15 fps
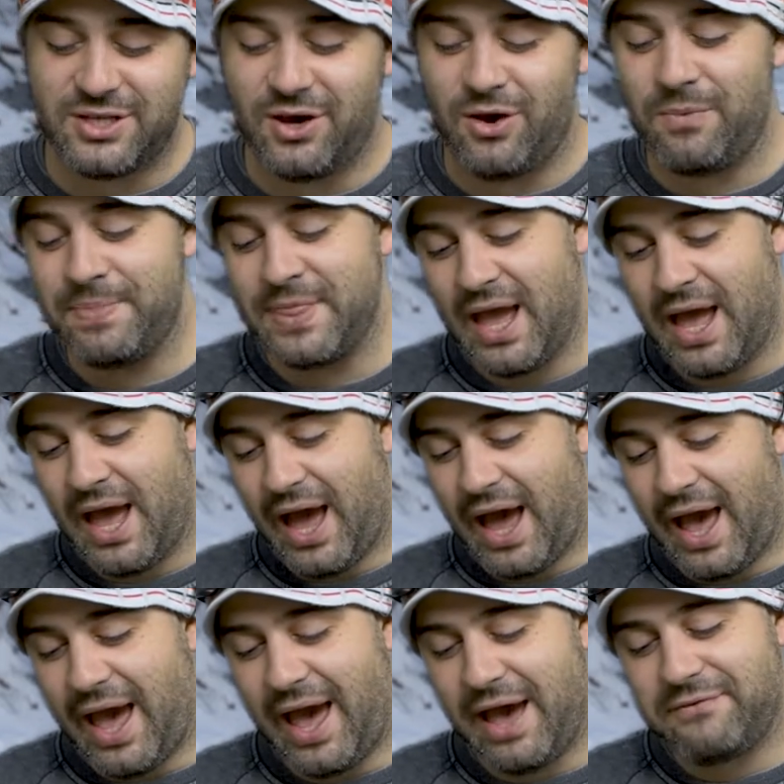So
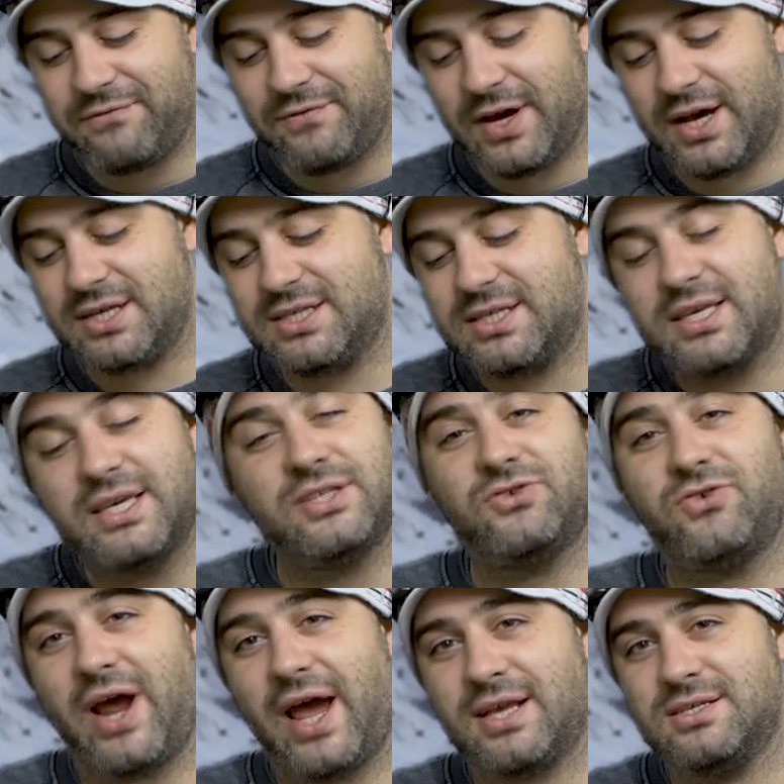I have uh, Ski
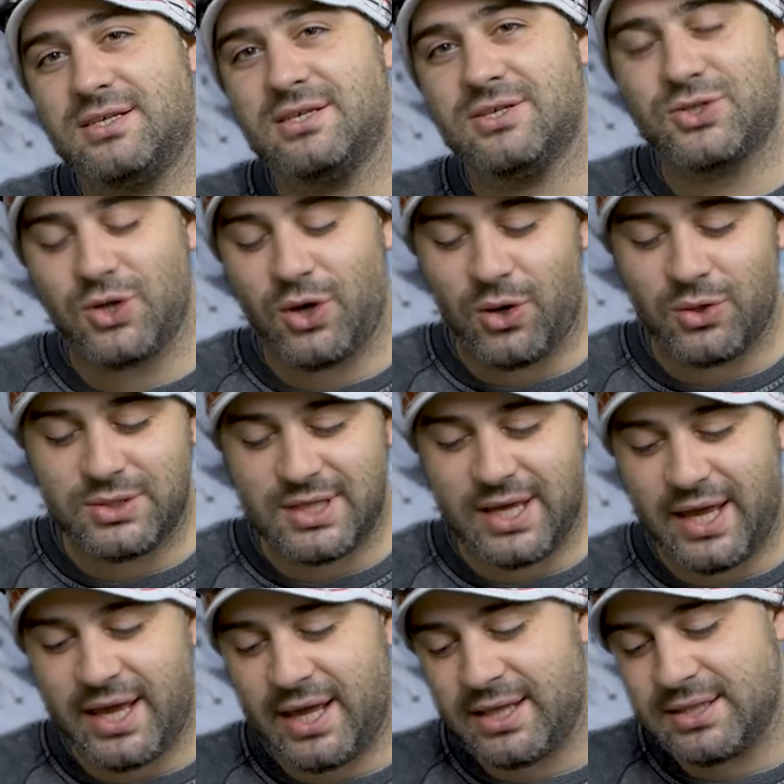Tracks installed,
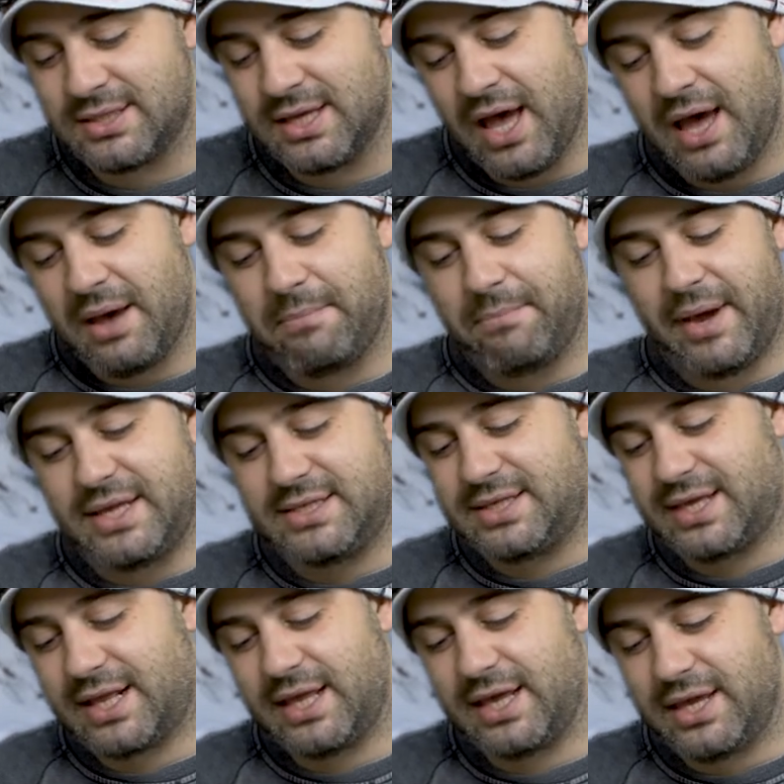and
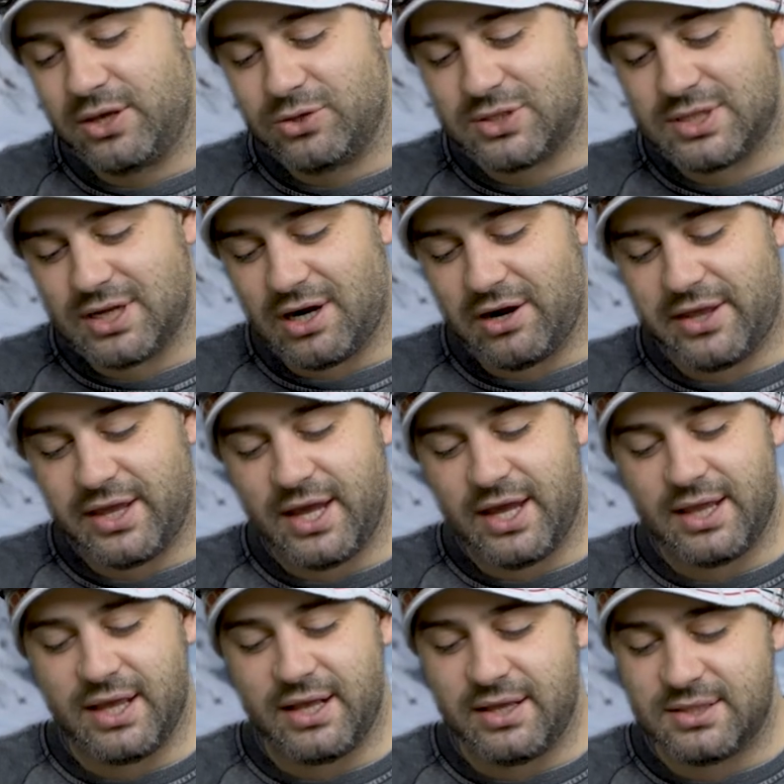basically you start
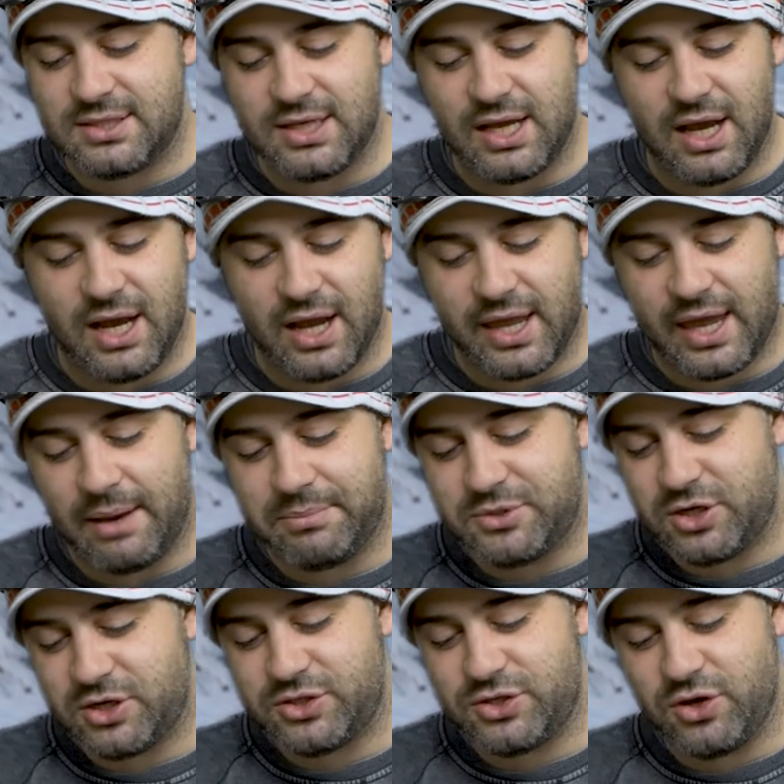it and it uh,
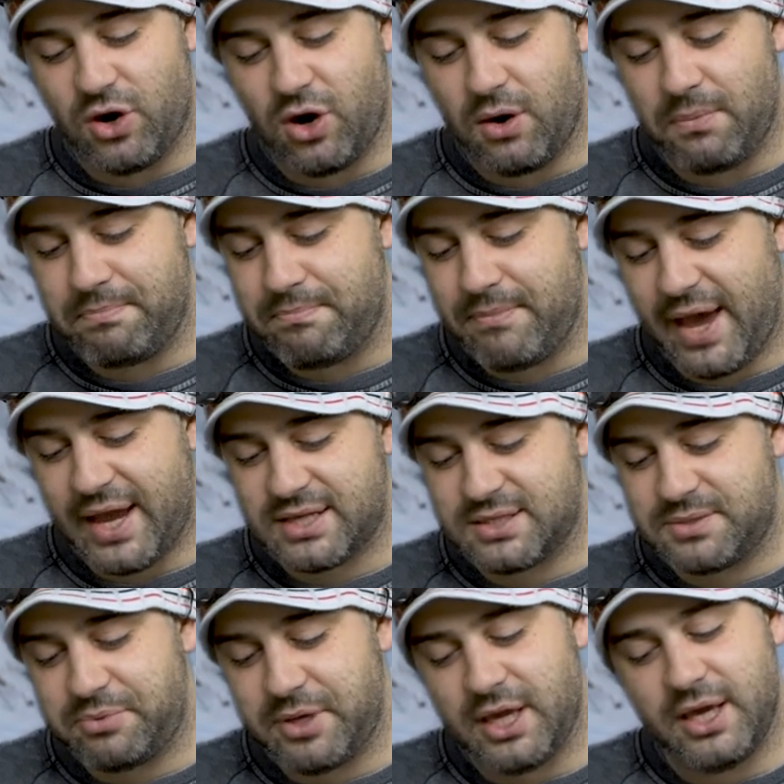captures your max
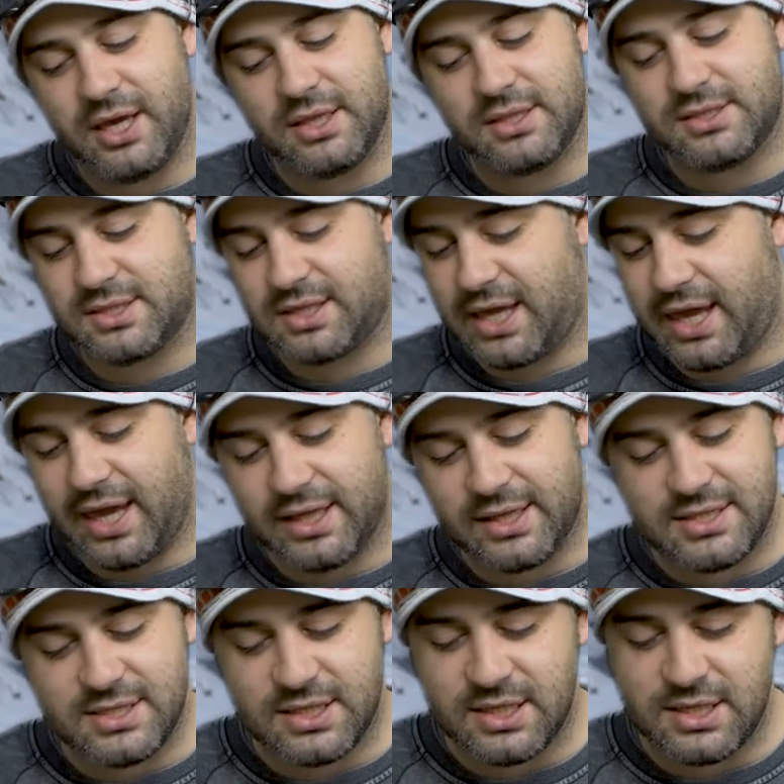speed, skiing
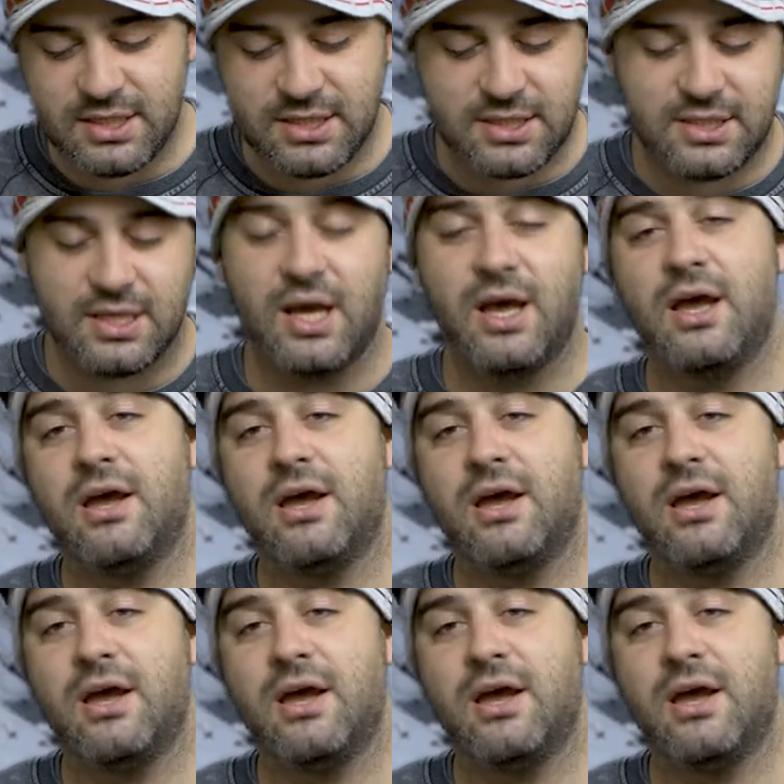distance,